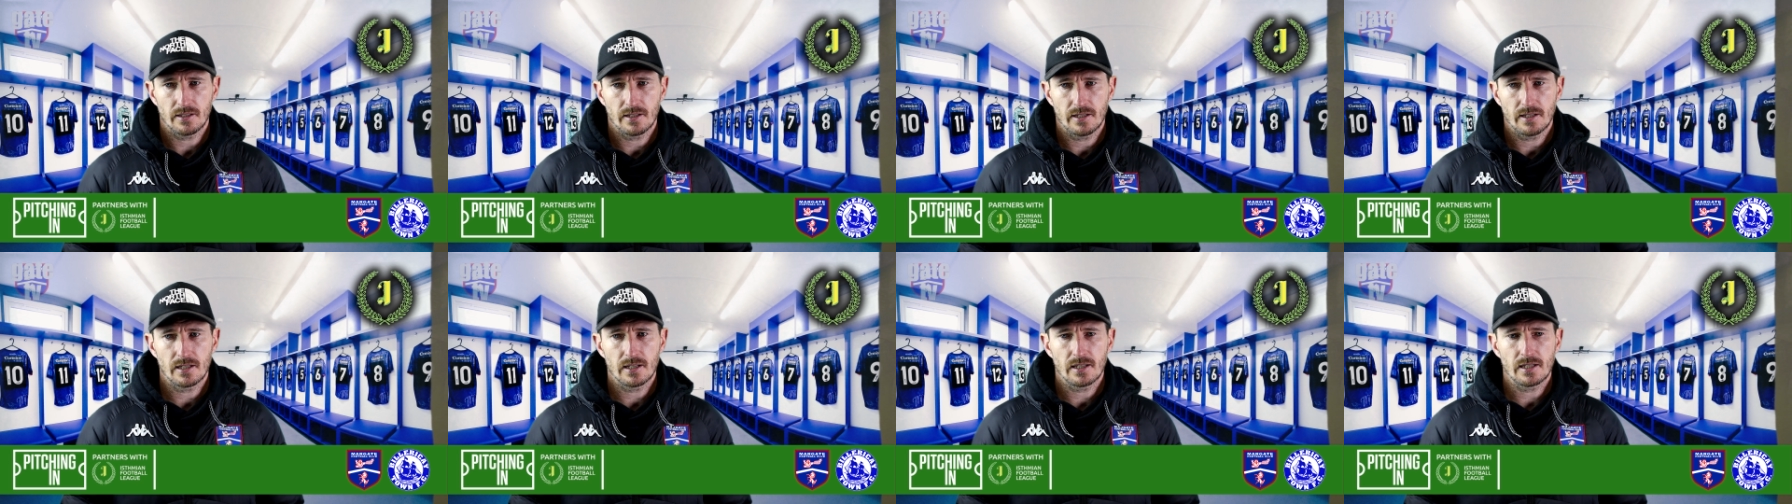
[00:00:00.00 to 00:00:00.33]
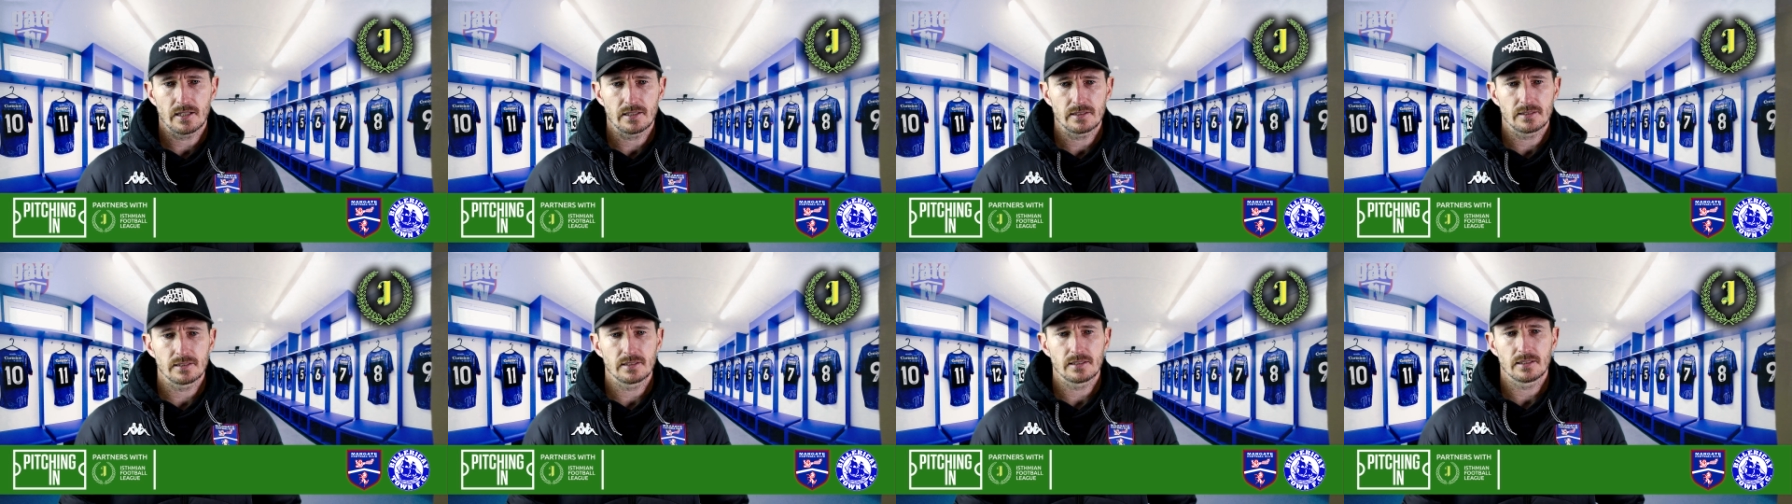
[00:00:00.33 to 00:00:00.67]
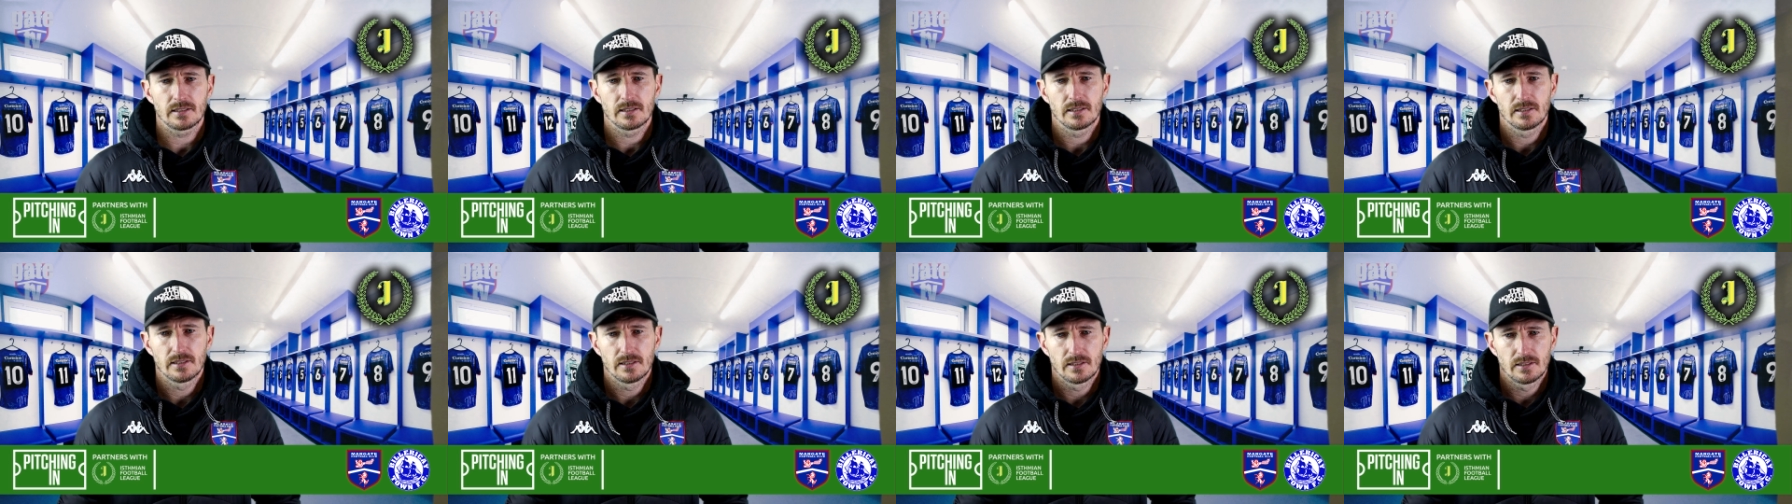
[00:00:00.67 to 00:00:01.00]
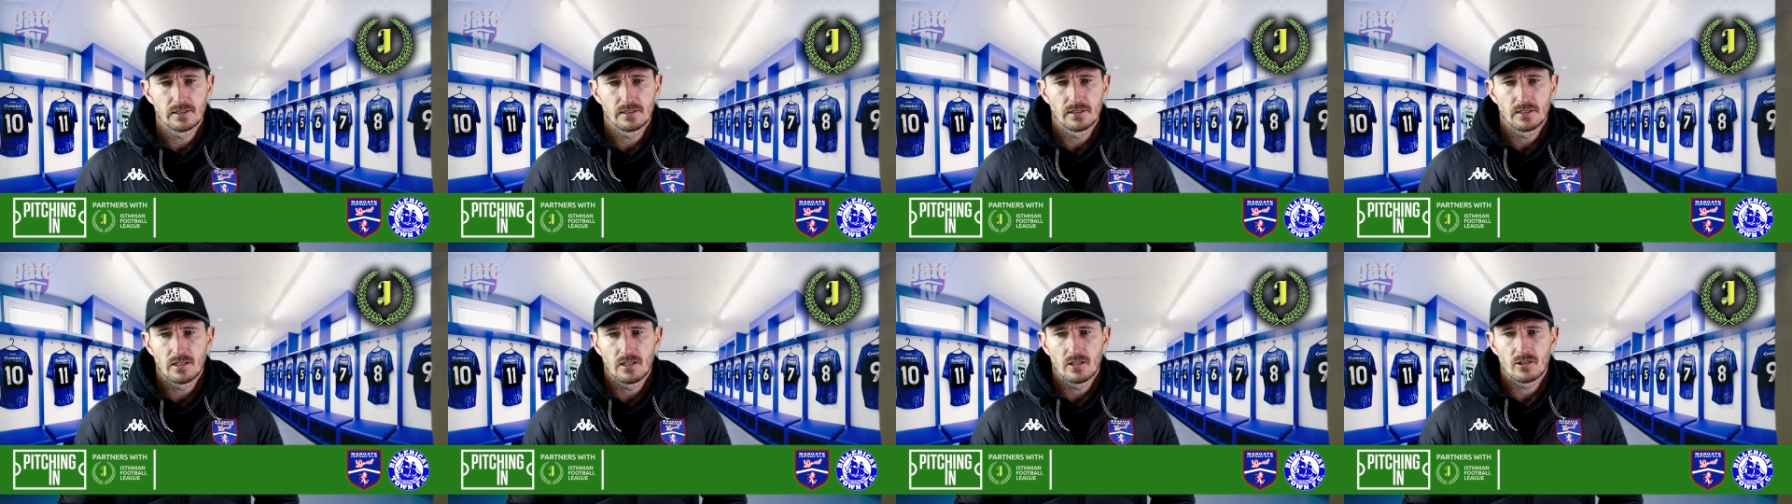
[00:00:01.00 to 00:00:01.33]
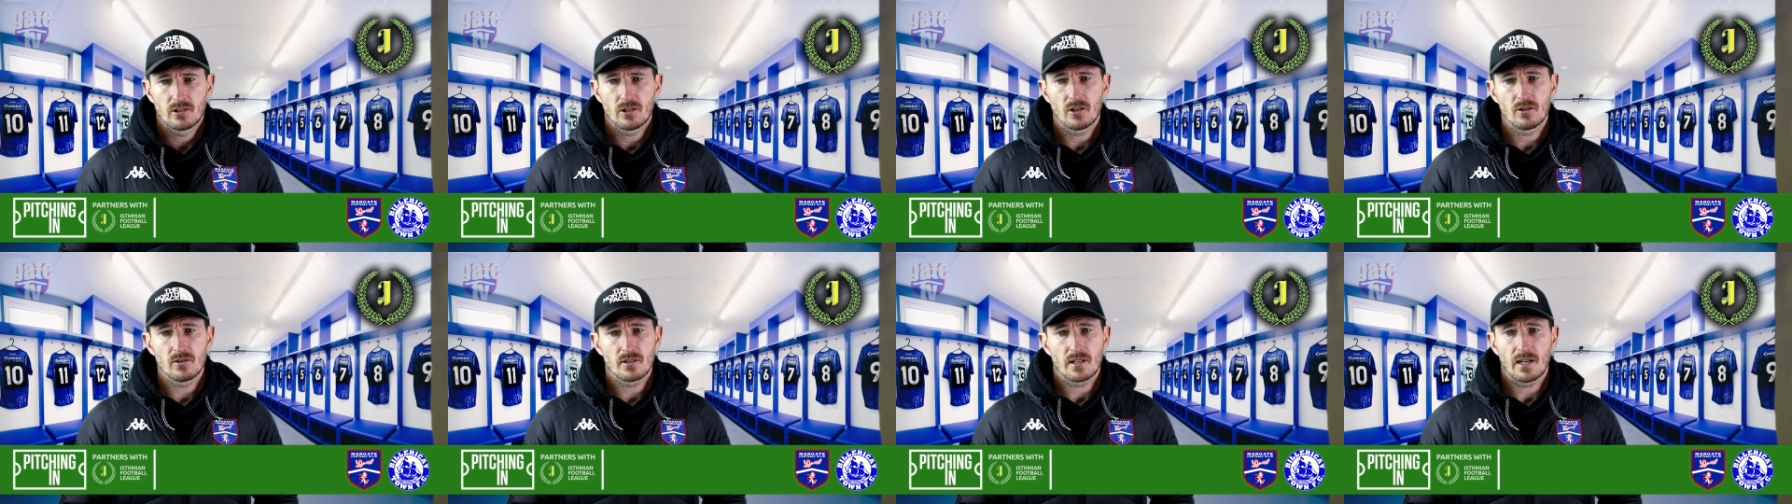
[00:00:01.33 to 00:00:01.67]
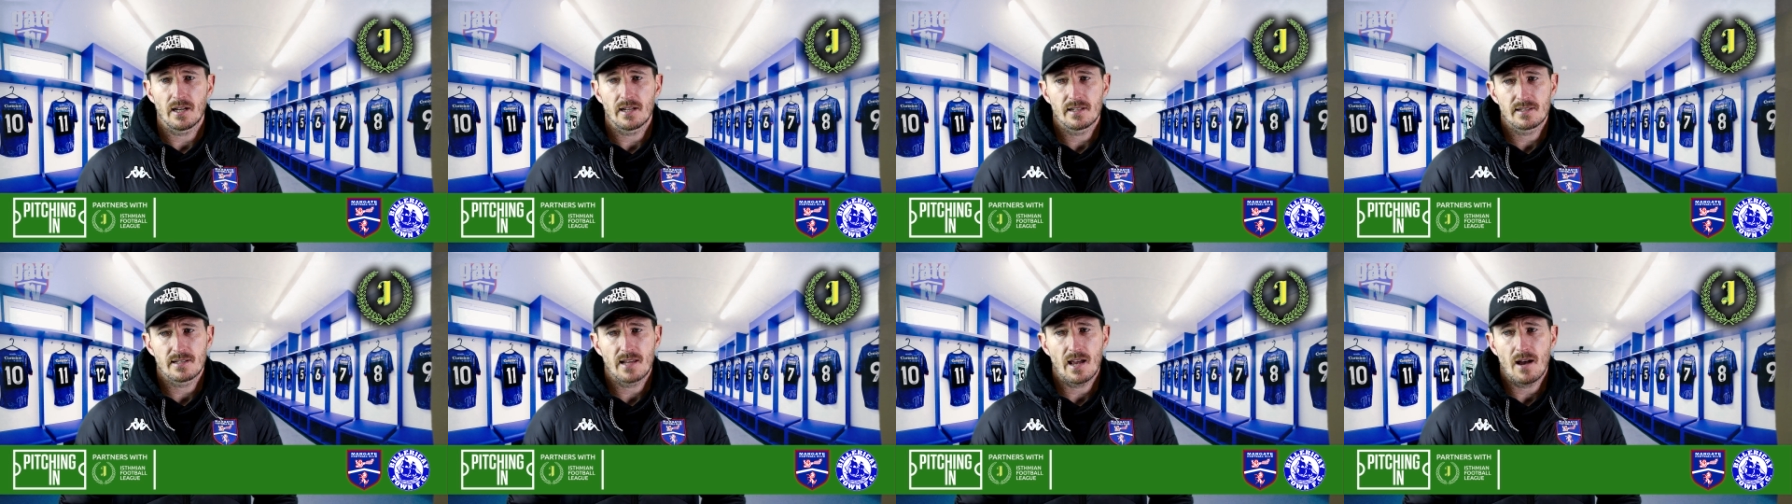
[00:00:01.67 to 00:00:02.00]
And
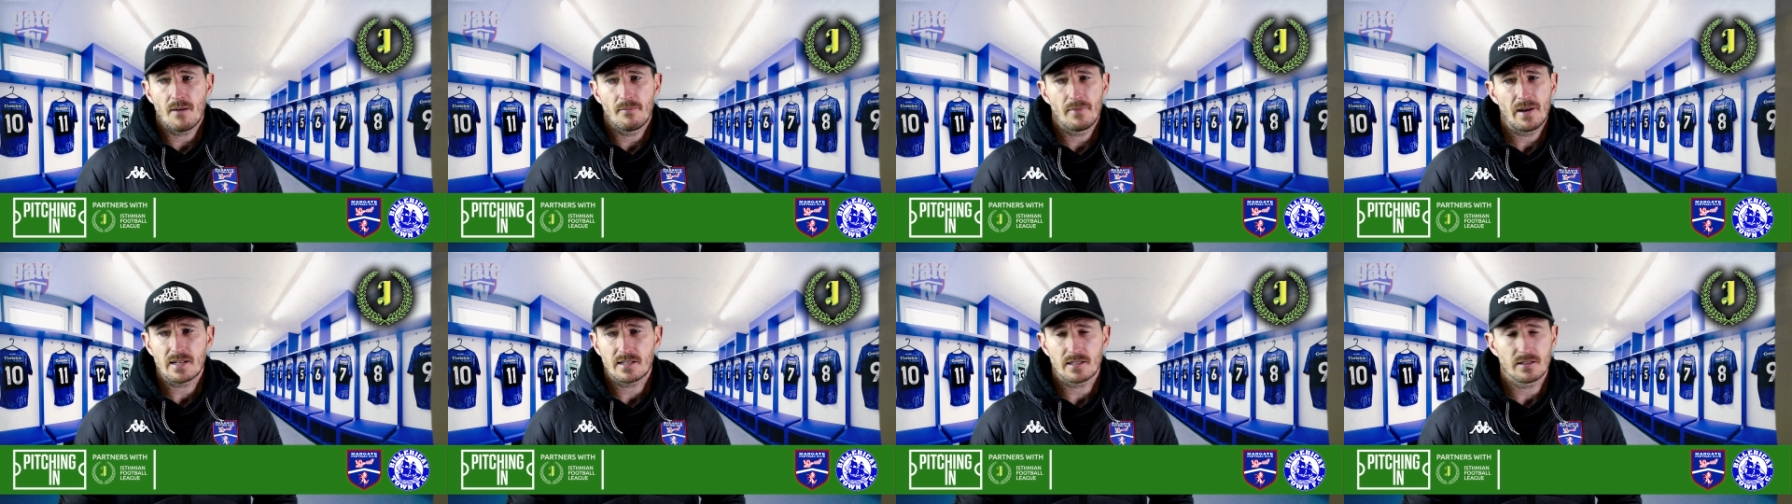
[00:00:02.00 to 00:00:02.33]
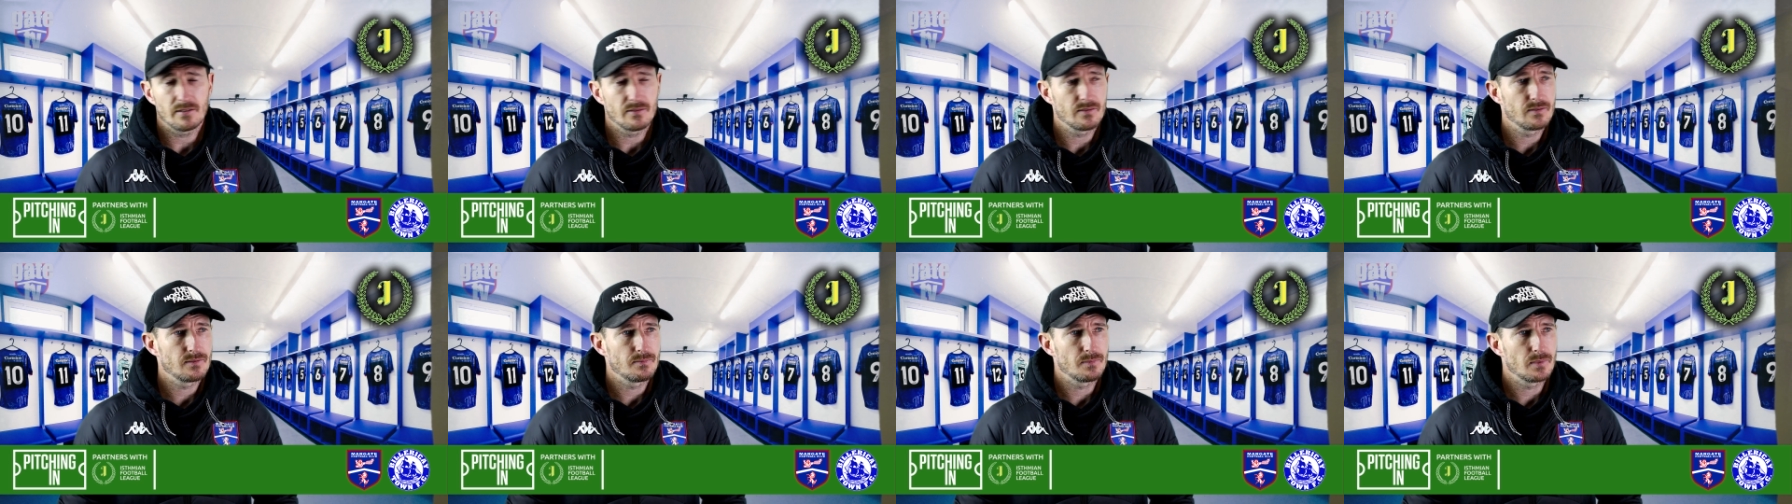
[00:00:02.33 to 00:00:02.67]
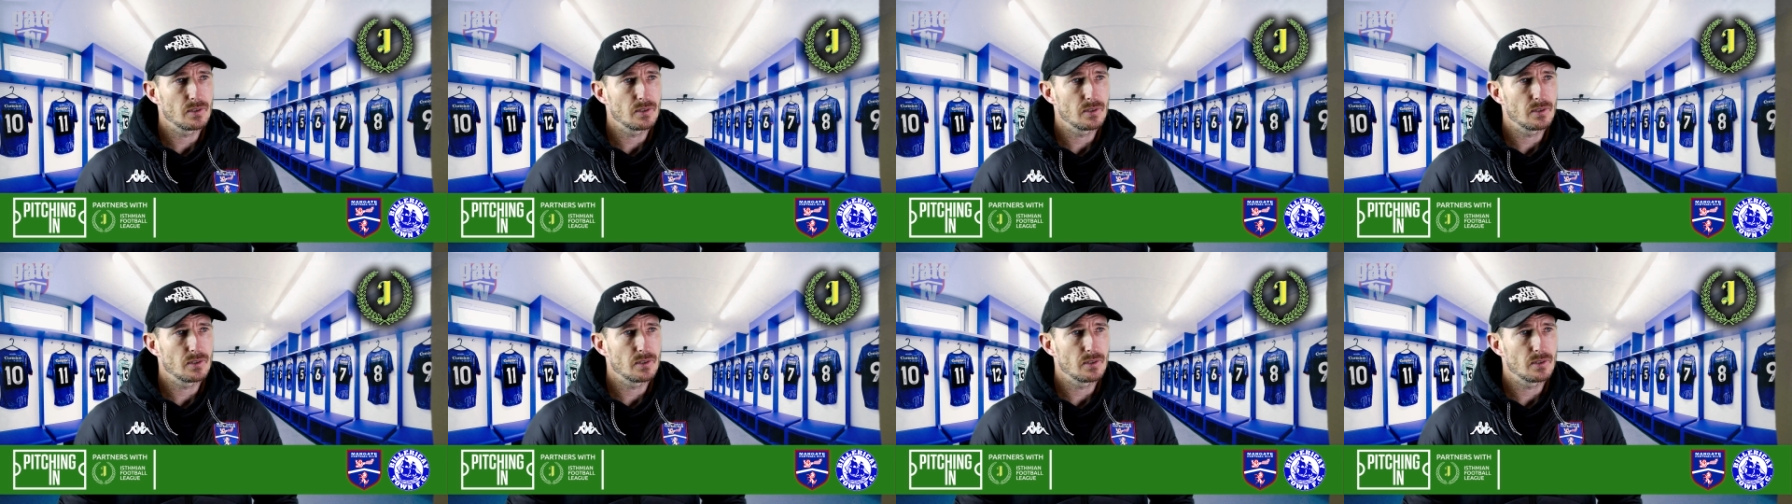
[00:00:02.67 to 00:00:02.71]
Tuesday is now massive